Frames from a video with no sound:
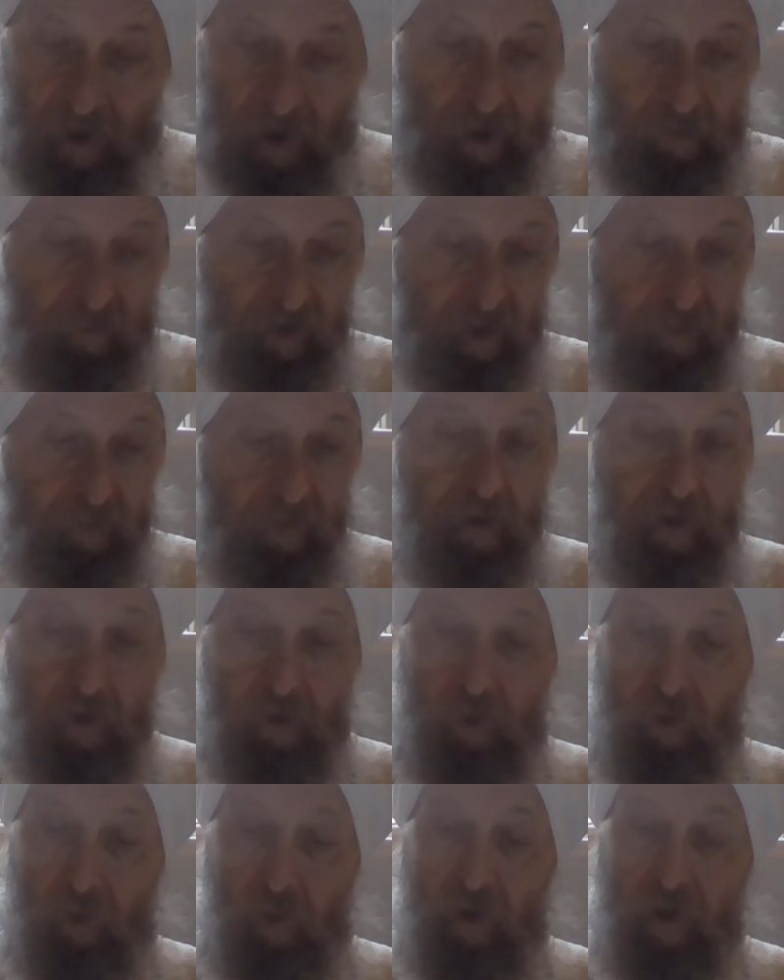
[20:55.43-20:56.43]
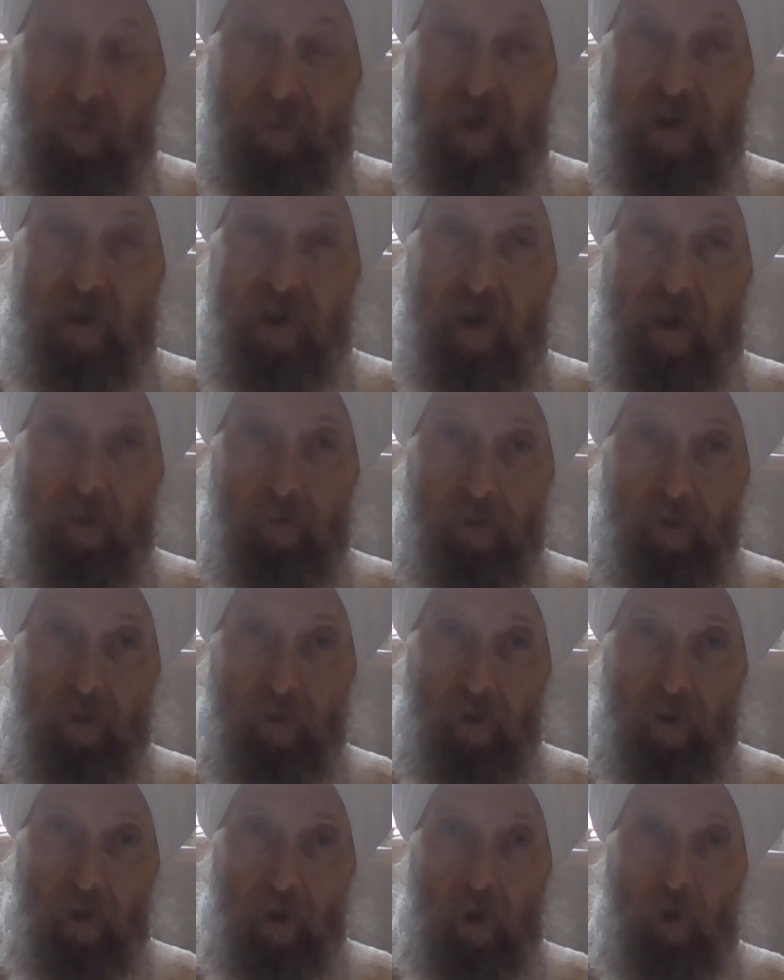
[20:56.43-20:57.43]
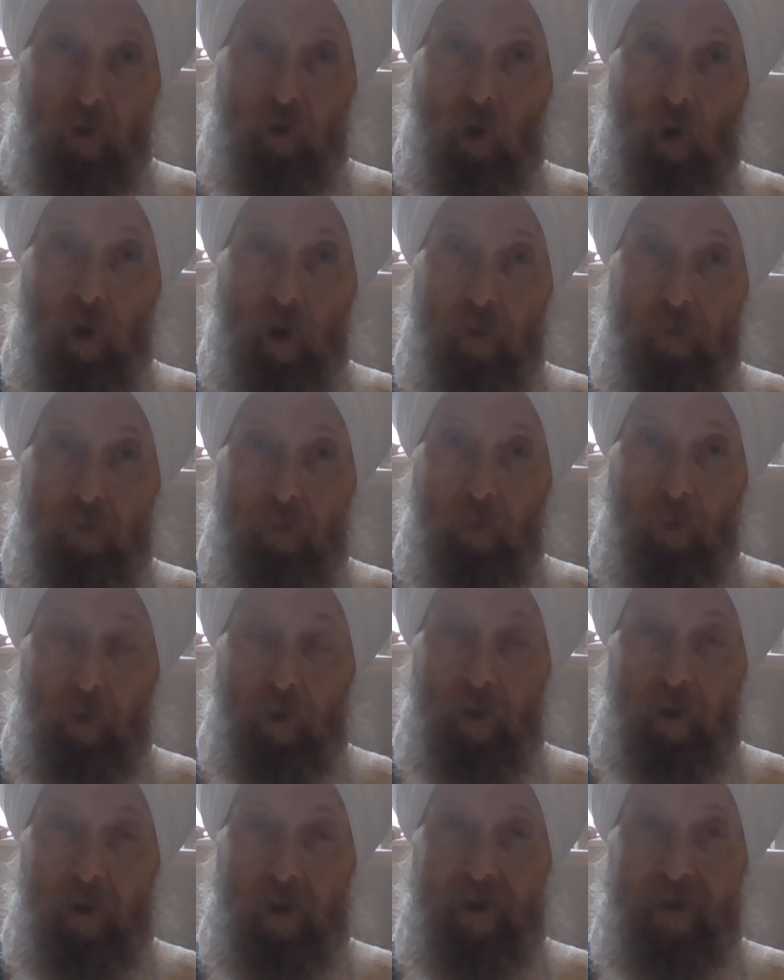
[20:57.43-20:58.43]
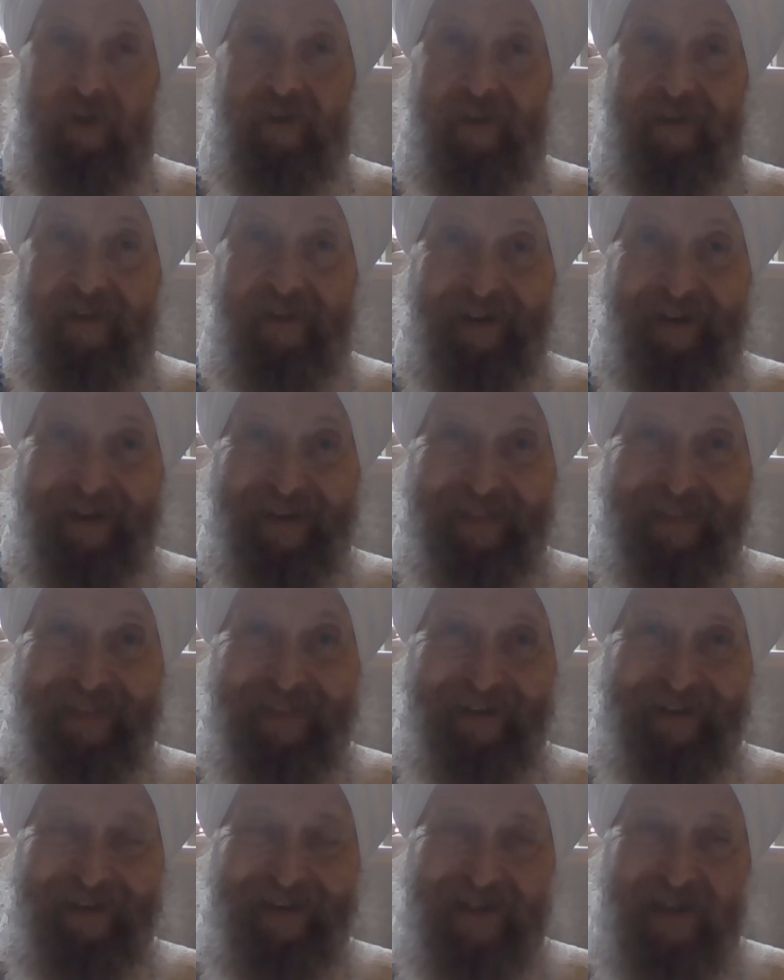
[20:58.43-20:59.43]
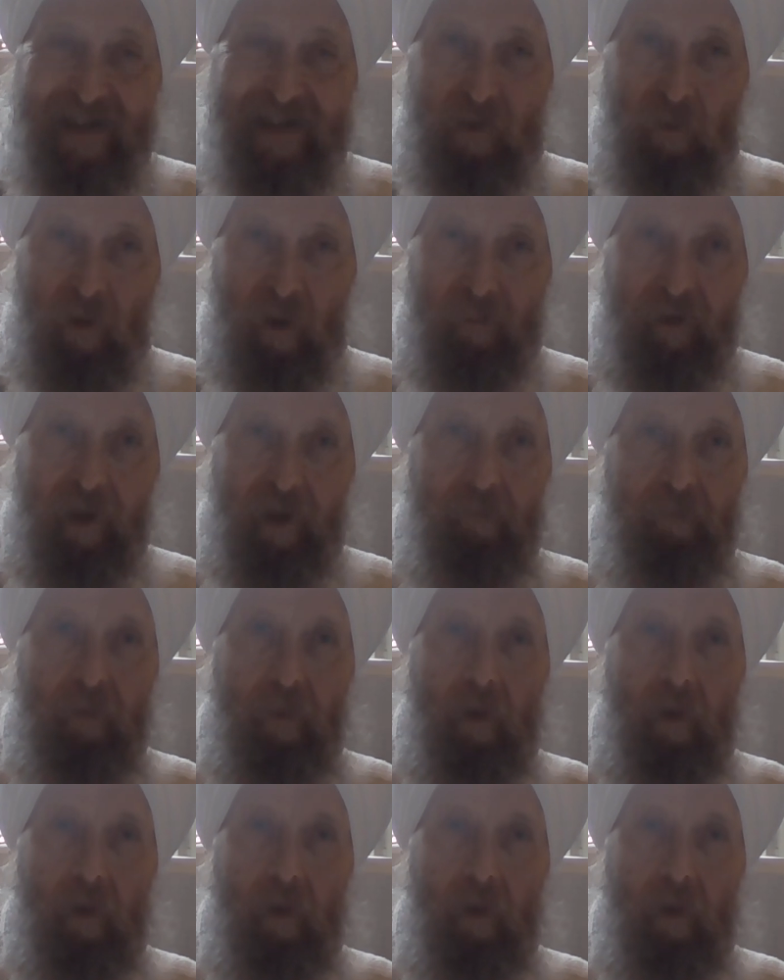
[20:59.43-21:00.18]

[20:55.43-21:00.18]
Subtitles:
and it may be that Yogi Bhajan never taught for Dhirendra Swami,